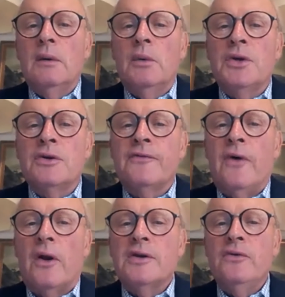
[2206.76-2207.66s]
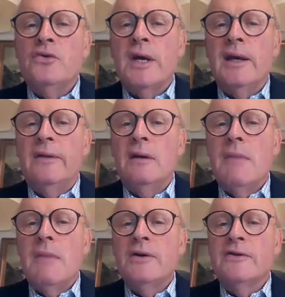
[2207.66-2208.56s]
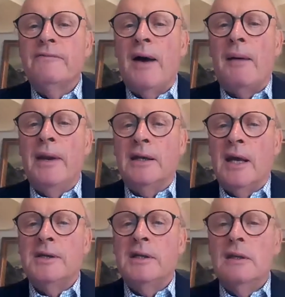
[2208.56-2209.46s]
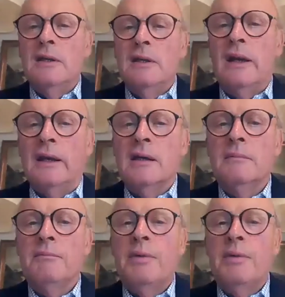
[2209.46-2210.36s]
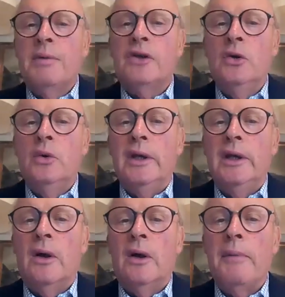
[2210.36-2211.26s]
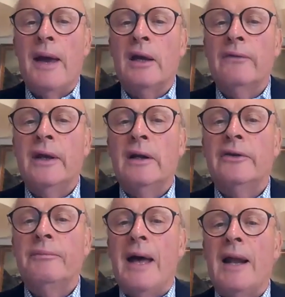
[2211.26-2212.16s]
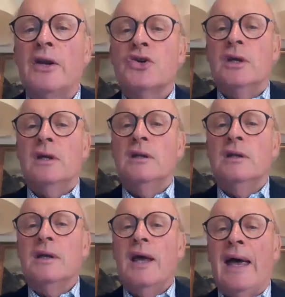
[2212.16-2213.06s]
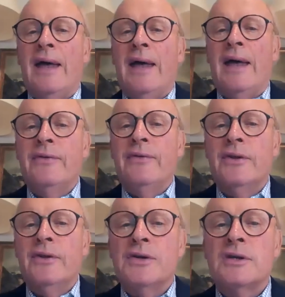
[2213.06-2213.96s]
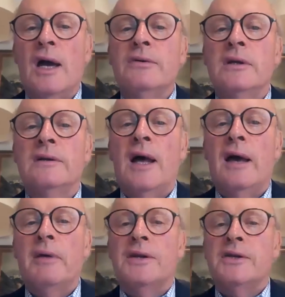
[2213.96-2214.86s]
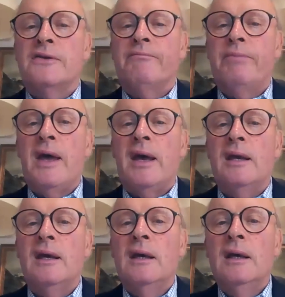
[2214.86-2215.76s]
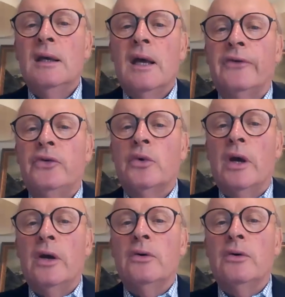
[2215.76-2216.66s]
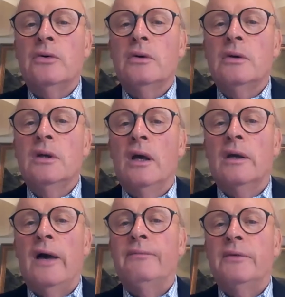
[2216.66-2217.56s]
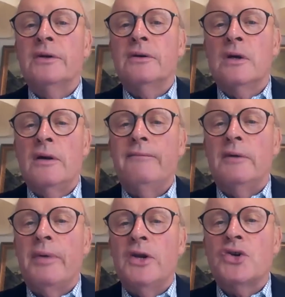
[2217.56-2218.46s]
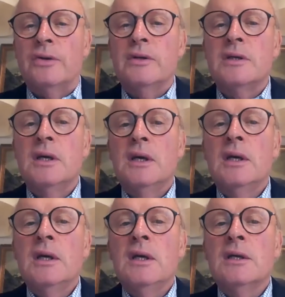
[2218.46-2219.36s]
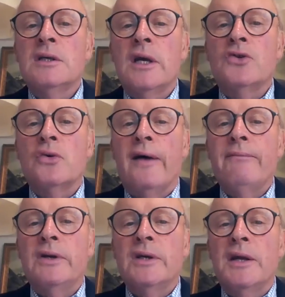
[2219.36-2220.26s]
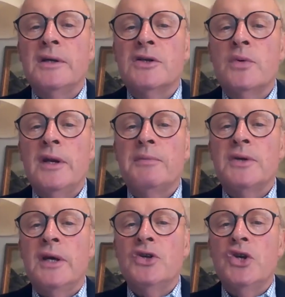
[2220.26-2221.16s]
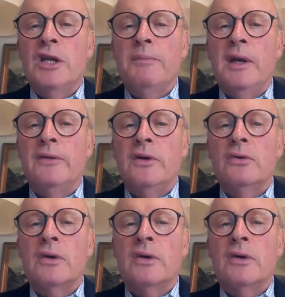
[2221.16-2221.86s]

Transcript: which is as follows. If you take the amount of public debt in the market plus QE on the Bank of England's balance sheet and the discounted liabilities of pay as you go government to government pensions, central government debt is 20% GDP in the